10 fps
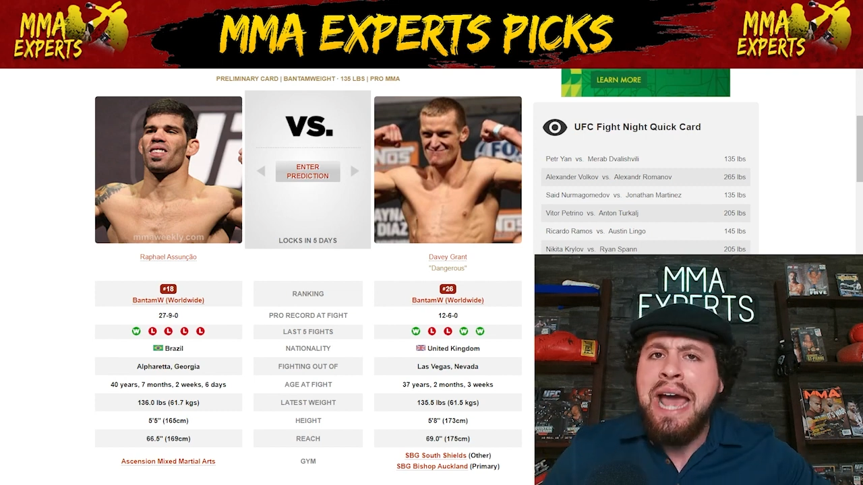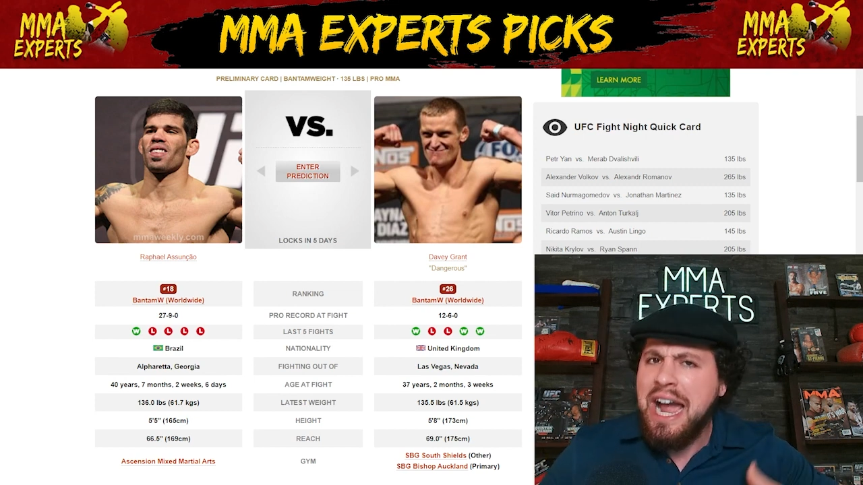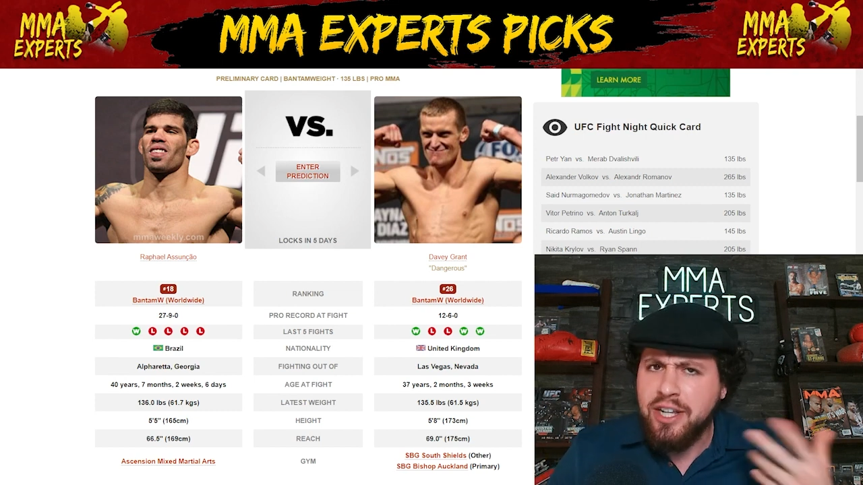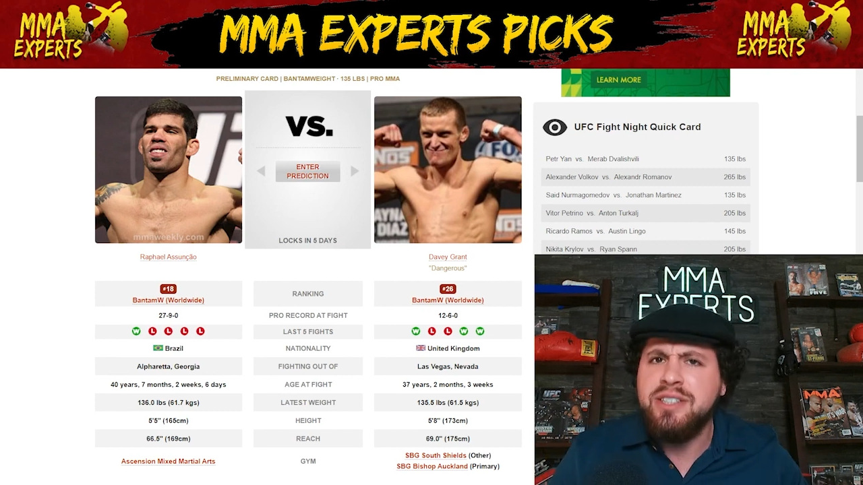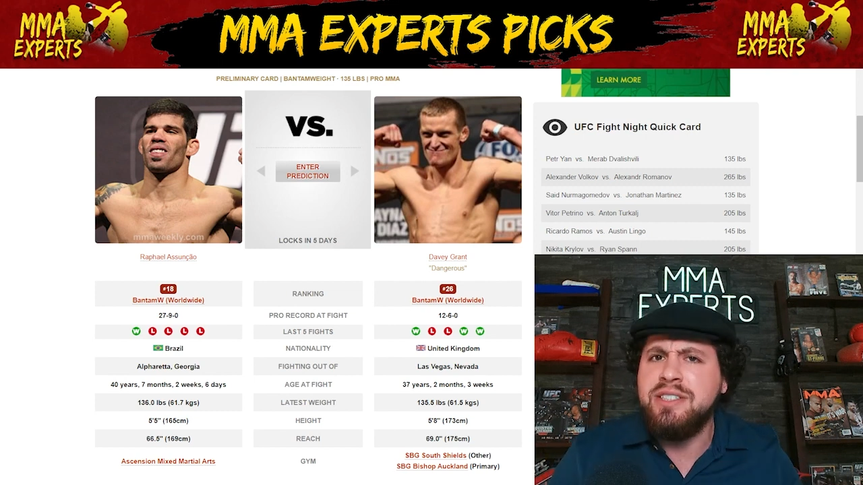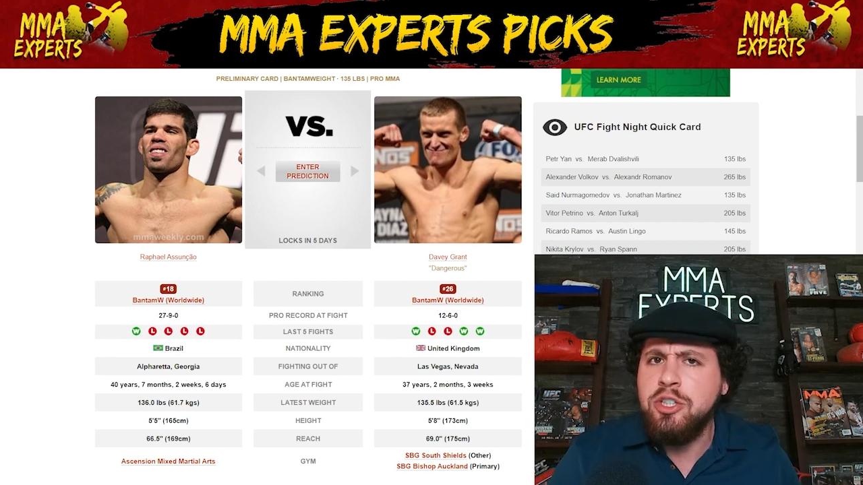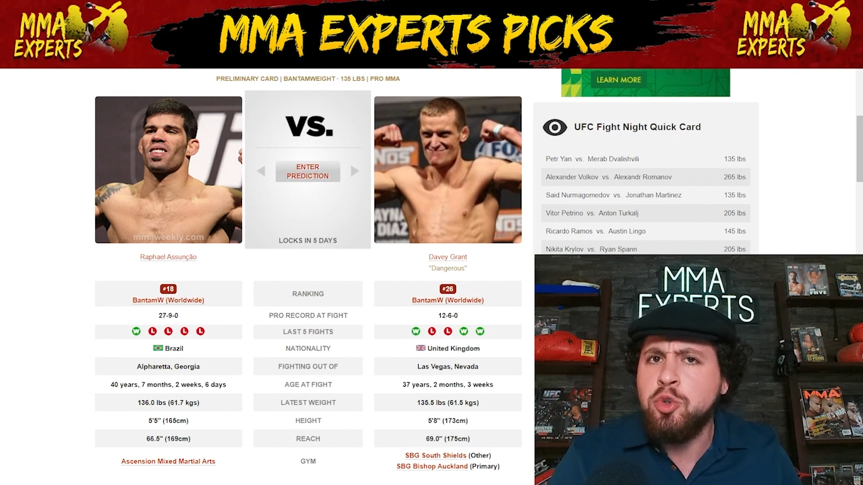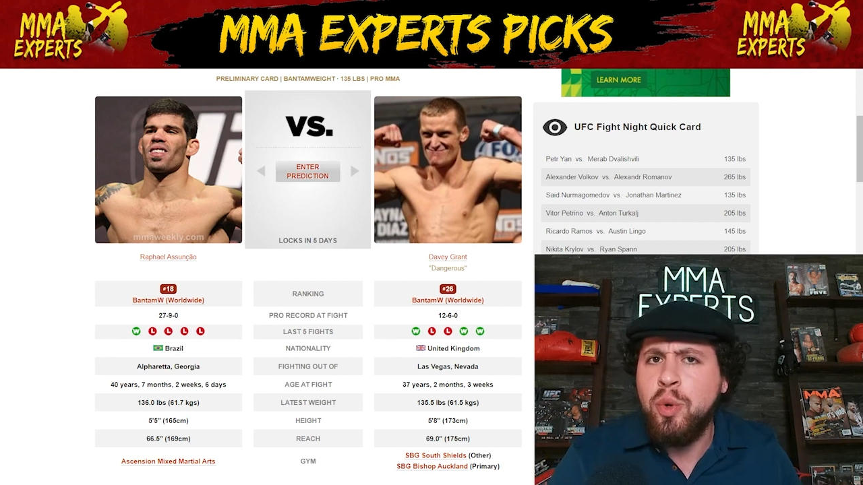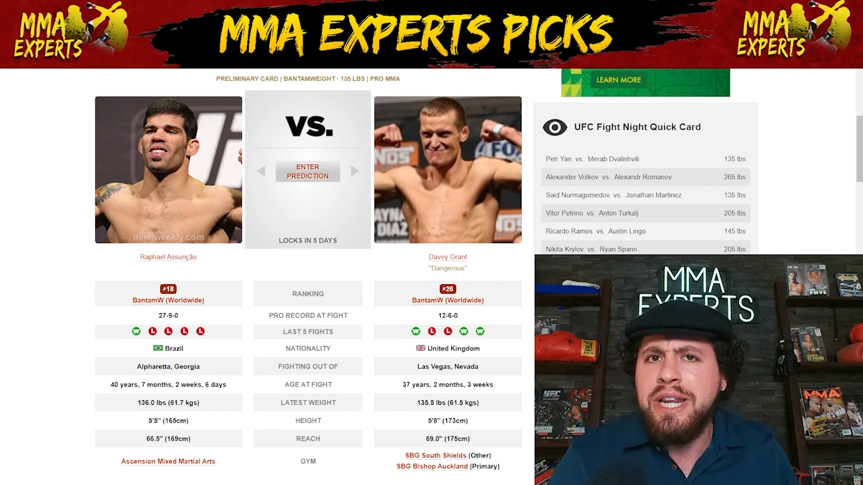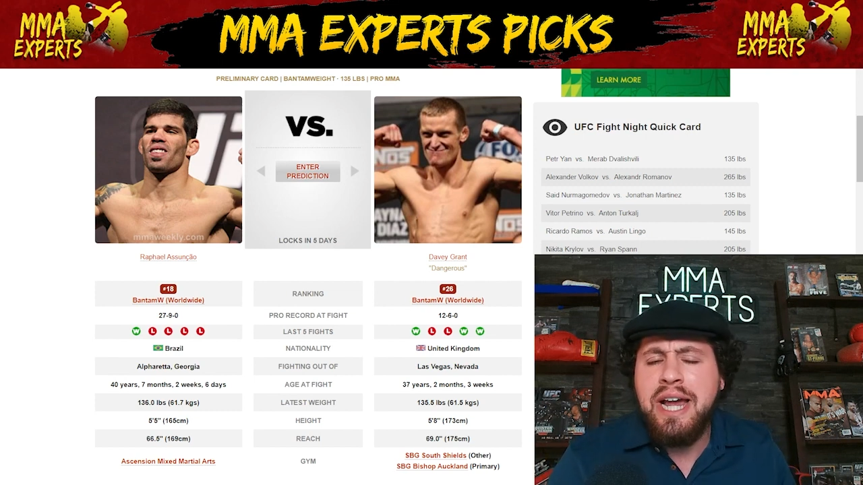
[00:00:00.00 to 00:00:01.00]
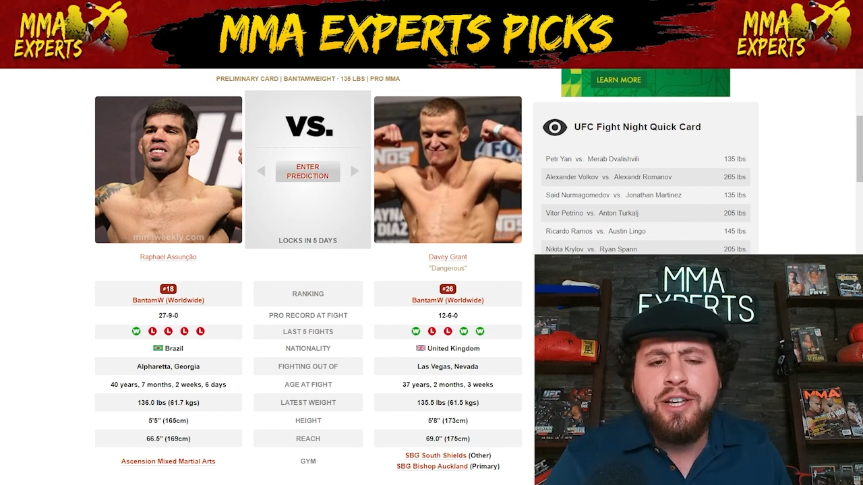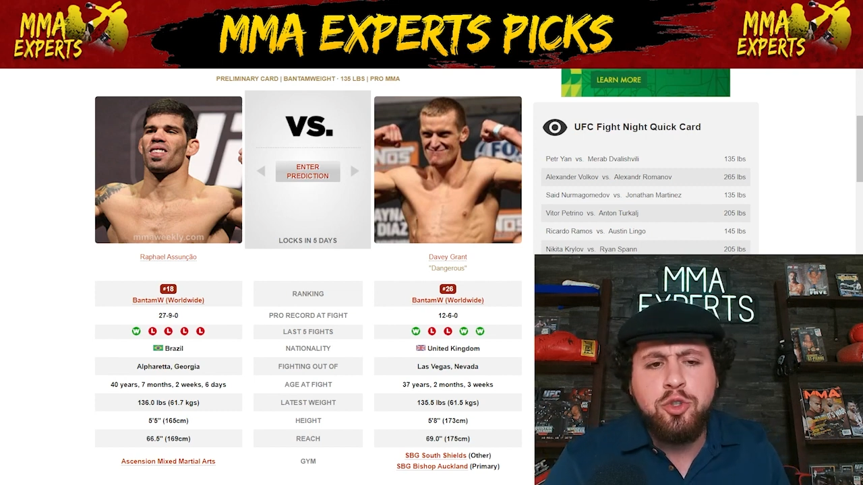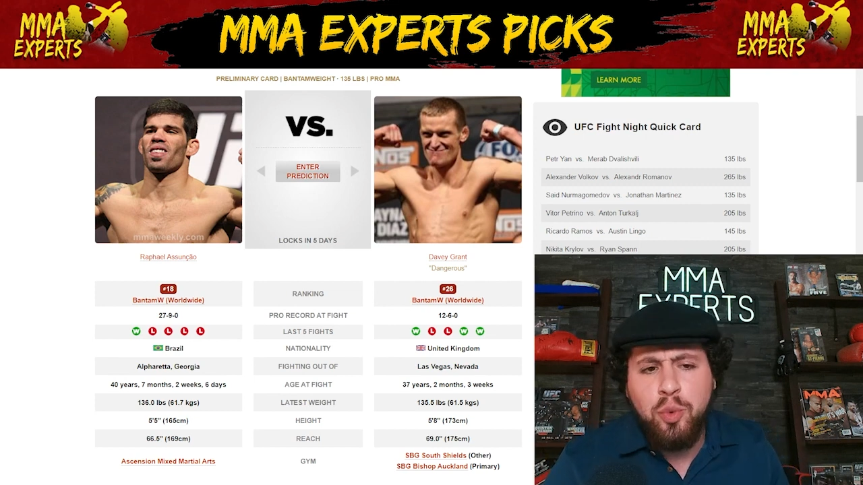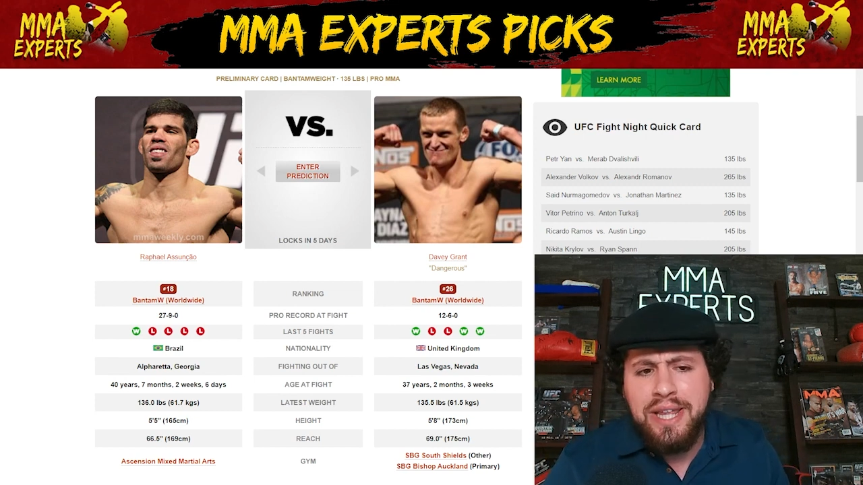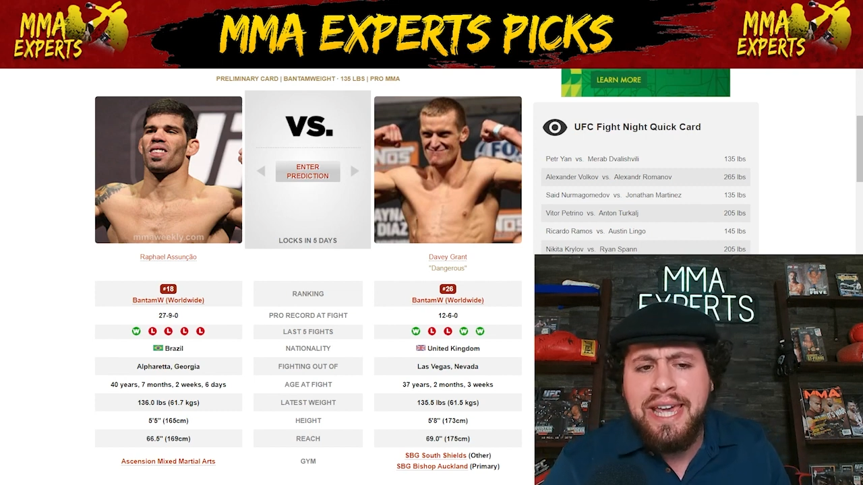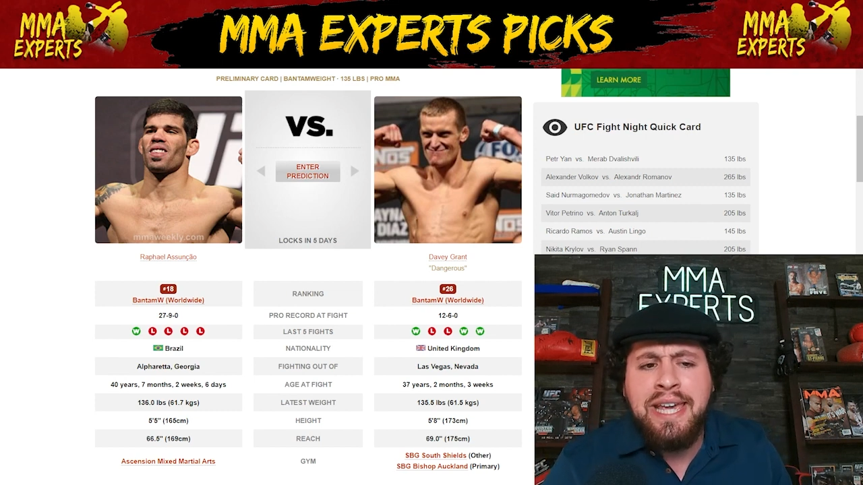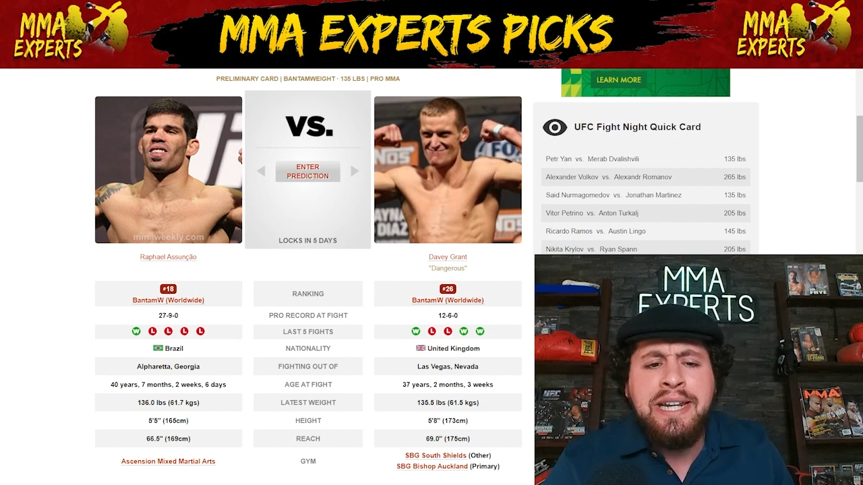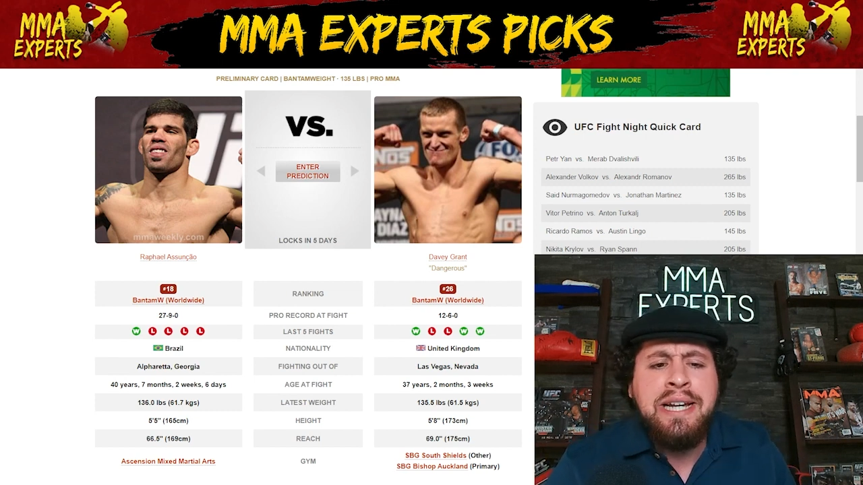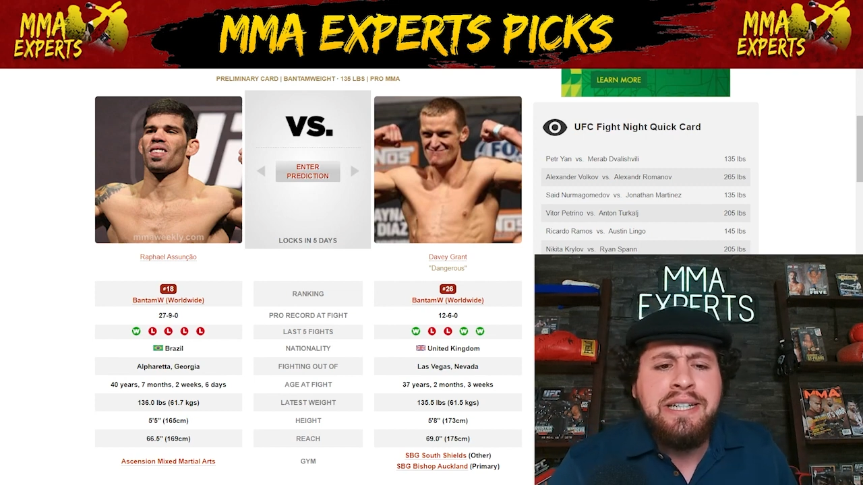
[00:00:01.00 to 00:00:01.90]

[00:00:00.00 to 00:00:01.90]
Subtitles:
I could see 29-28.